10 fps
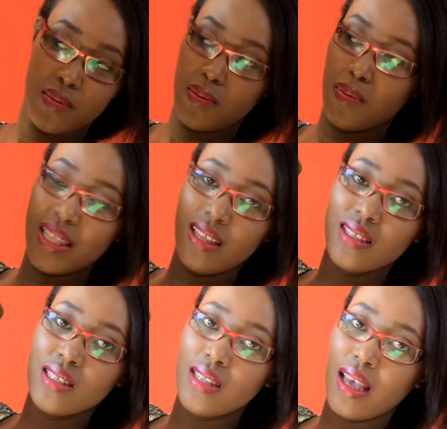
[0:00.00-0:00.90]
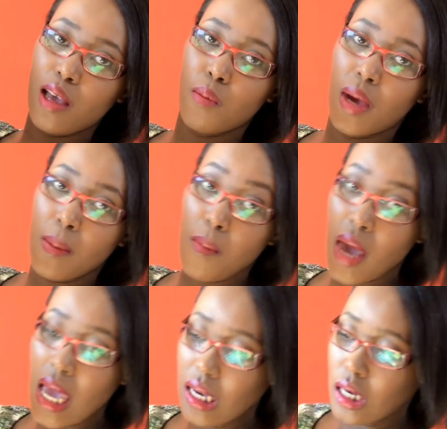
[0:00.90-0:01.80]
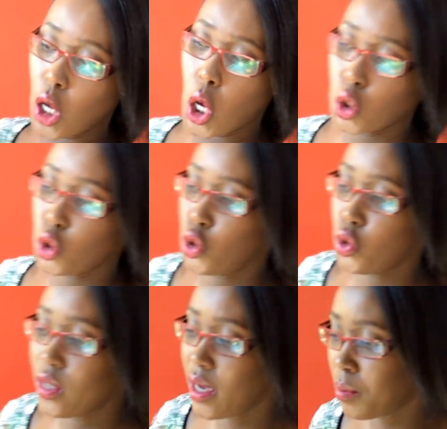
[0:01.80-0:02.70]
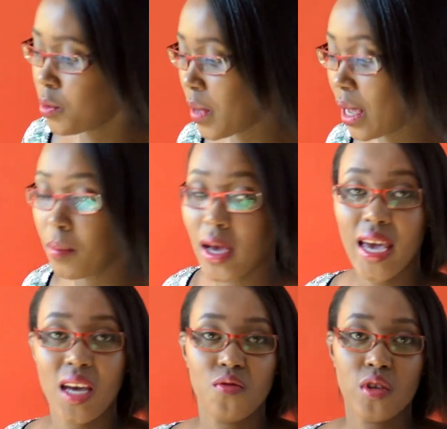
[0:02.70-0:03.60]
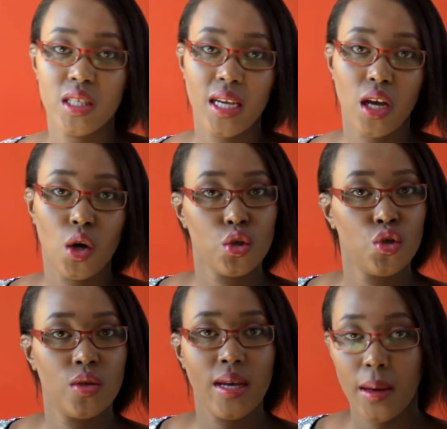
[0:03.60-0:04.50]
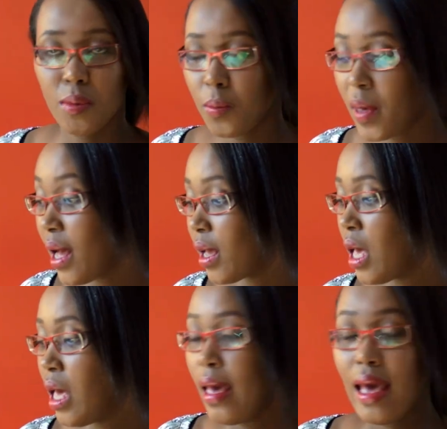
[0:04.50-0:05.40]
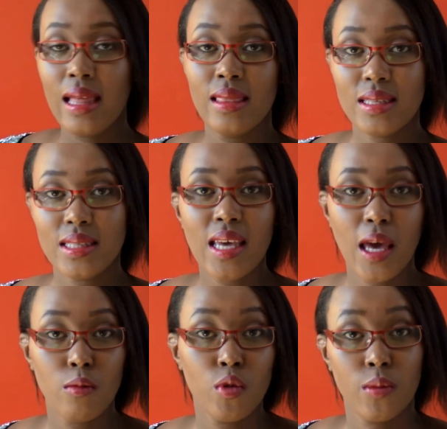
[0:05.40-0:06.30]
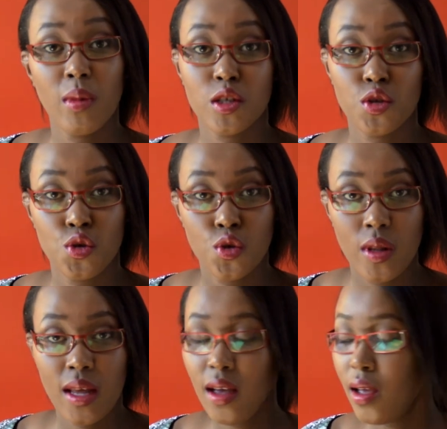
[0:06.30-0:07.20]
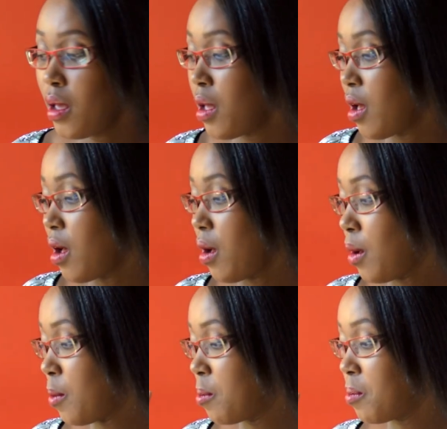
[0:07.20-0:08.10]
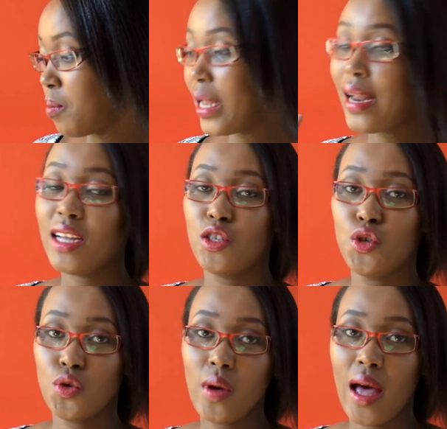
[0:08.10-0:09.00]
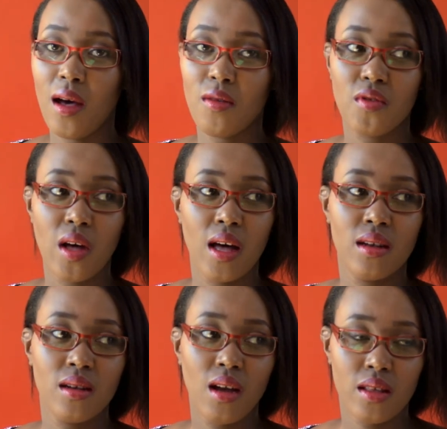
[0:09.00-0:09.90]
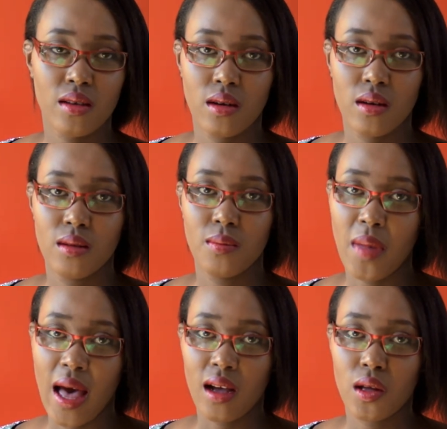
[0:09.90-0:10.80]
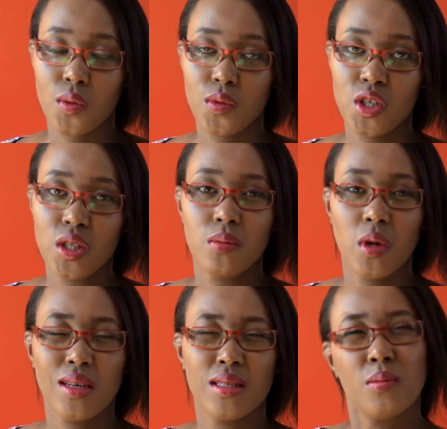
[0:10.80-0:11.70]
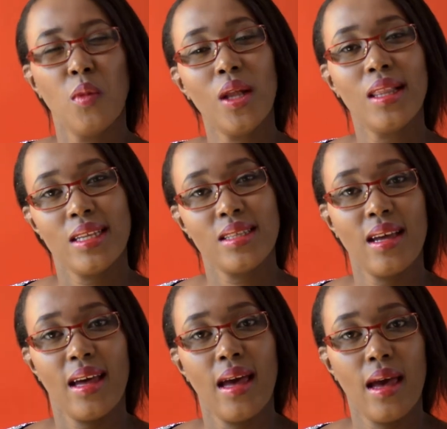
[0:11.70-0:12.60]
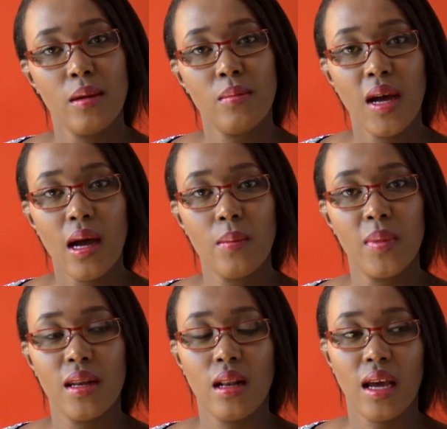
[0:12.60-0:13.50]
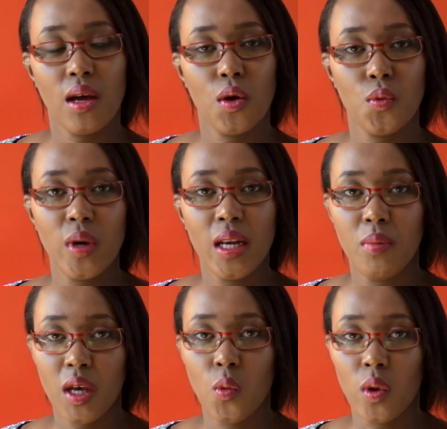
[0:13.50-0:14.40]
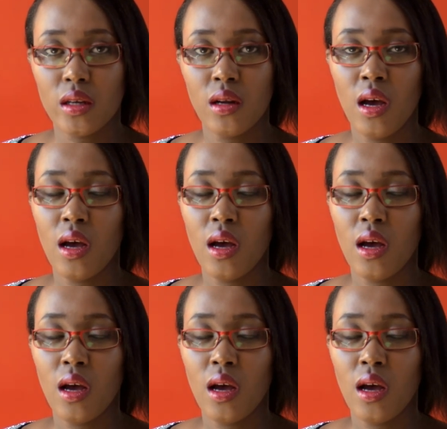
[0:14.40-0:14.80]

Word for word: but this is like my main go-to diaper bag, my everyday go-to diaper bag, and this came with my stroller. Um, but I do have another bag, which is it's more or less like a handbag, but like a really big one